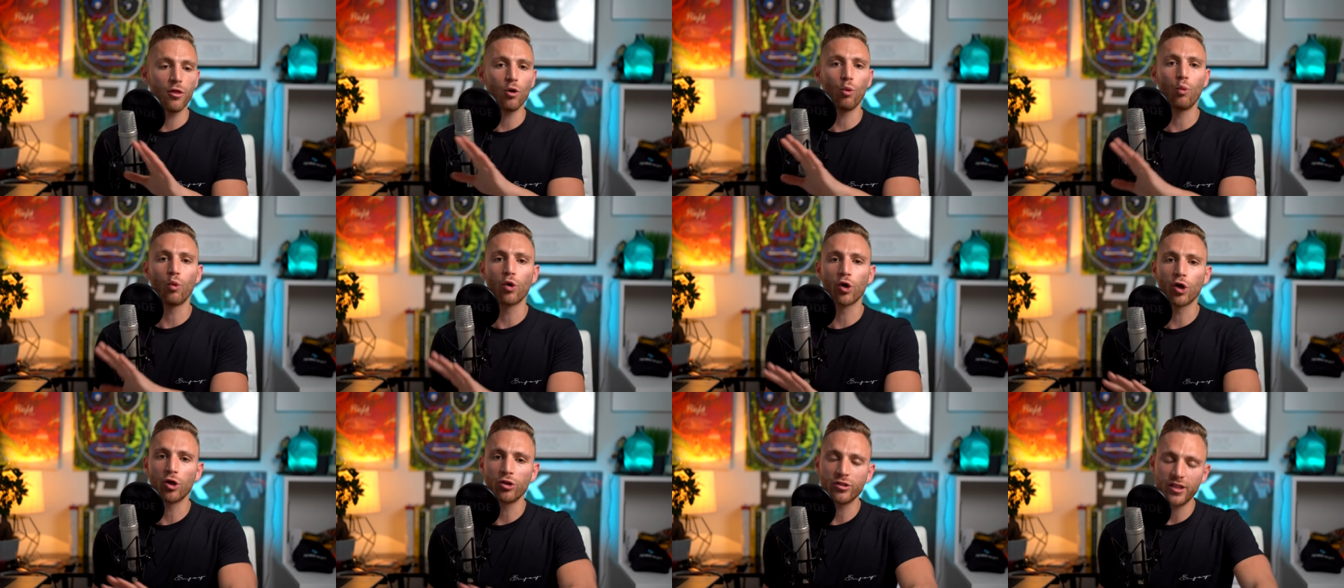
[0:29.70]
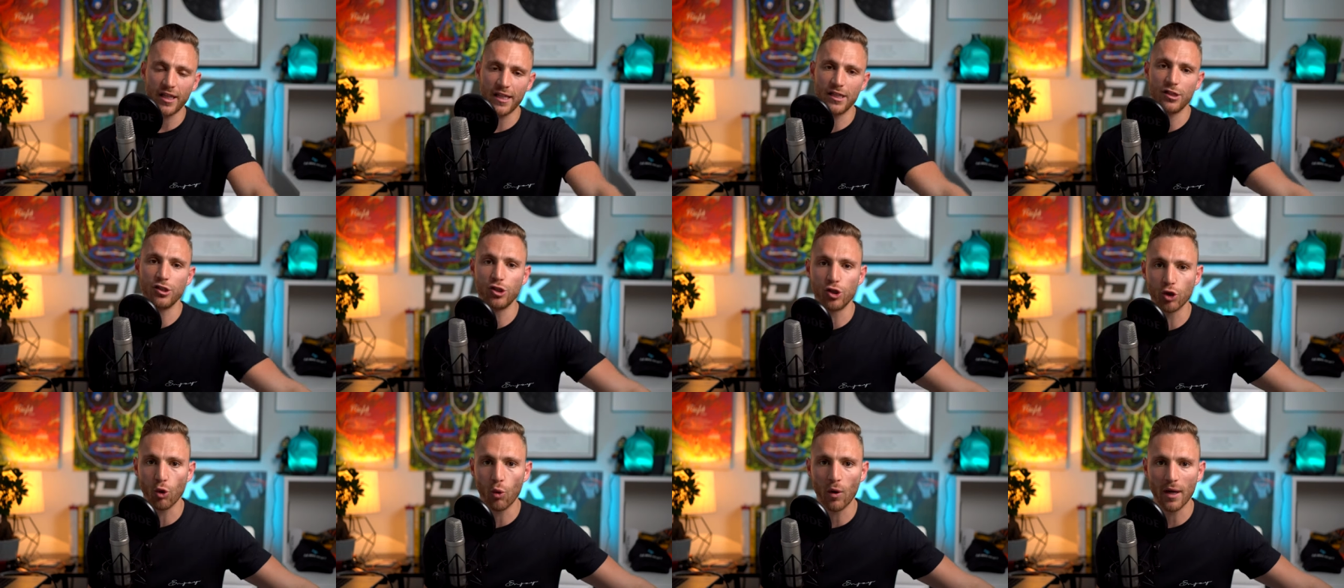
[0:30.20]
the world
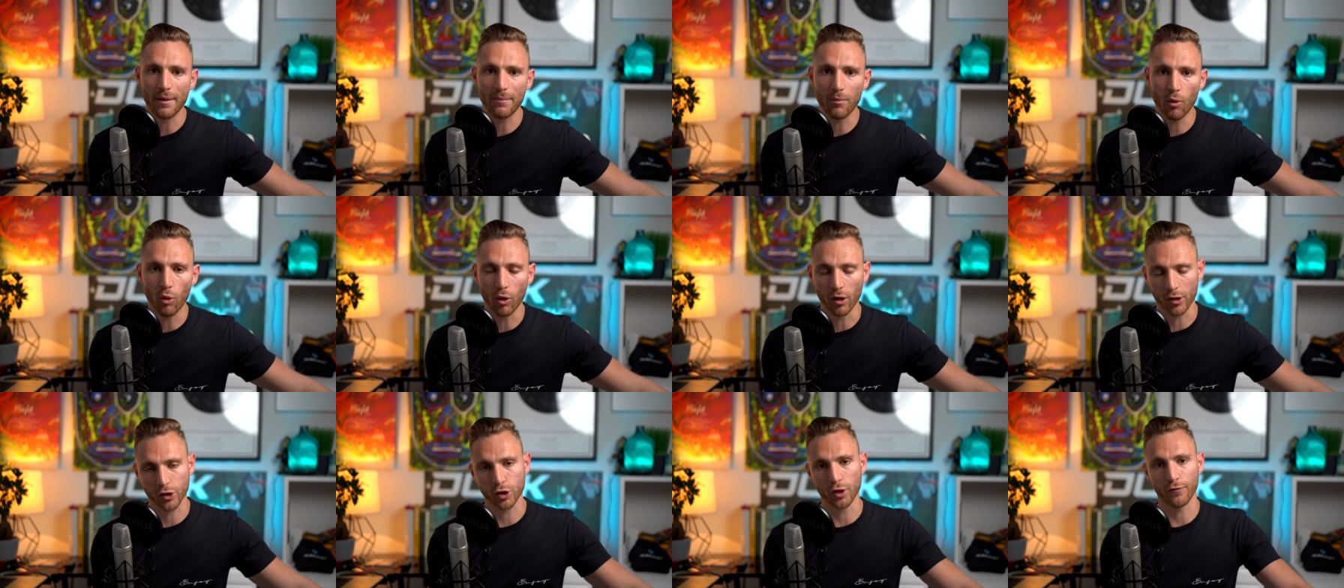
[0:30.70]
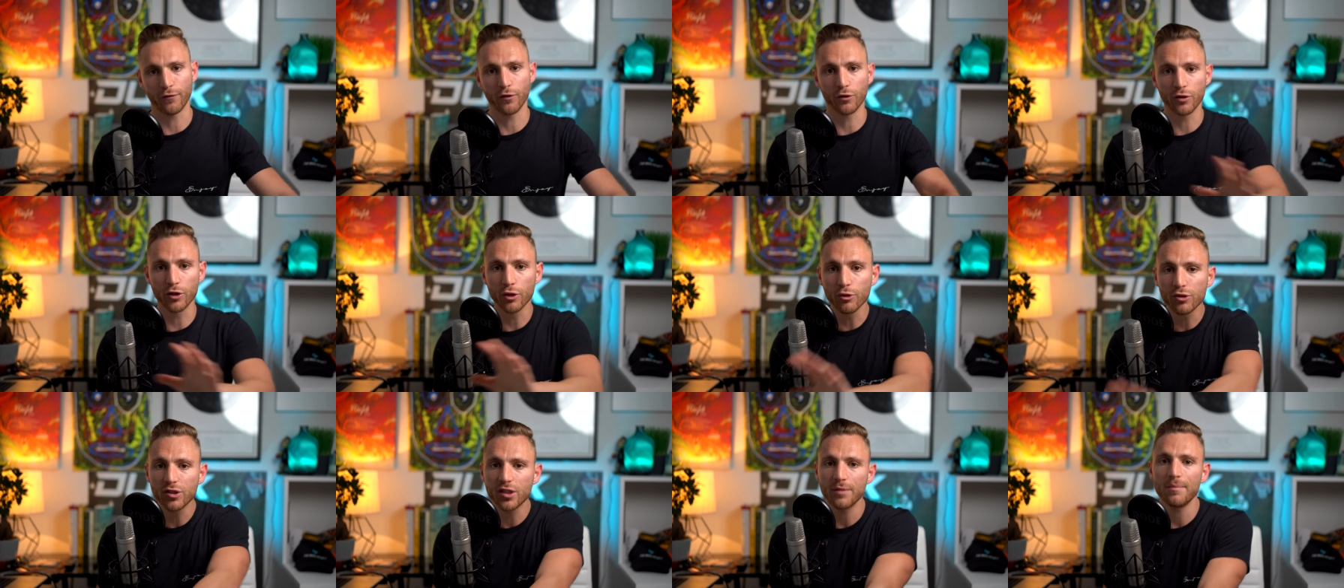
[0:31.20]
enjoy more. So, if you're
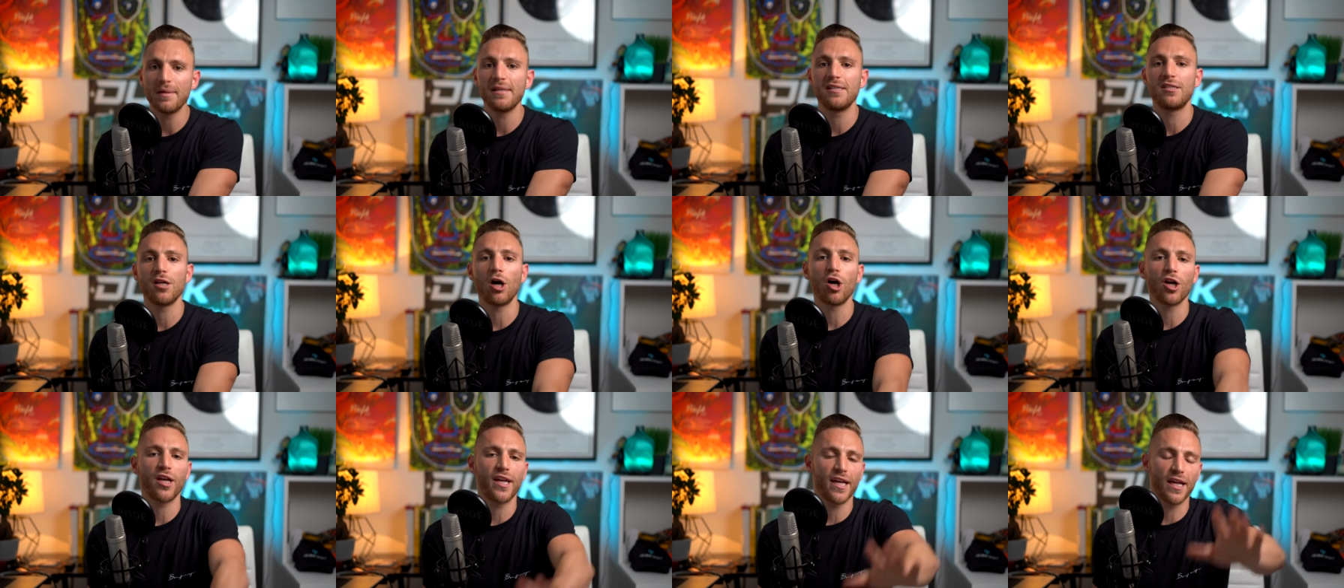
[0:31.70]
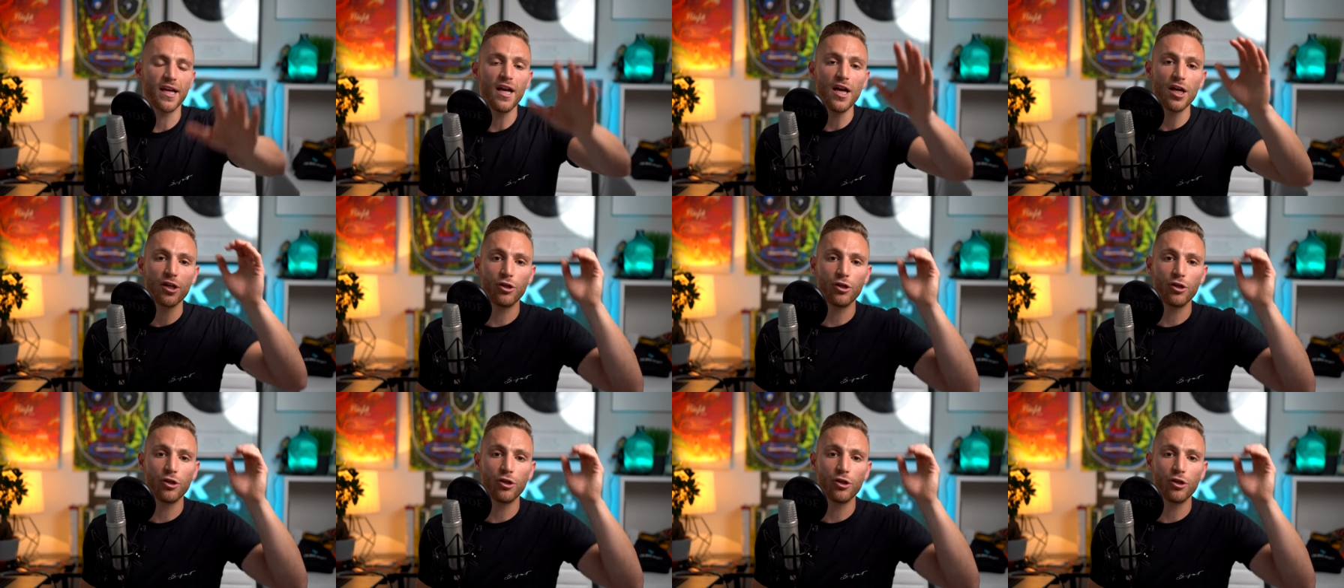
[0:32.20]
used to me dunking,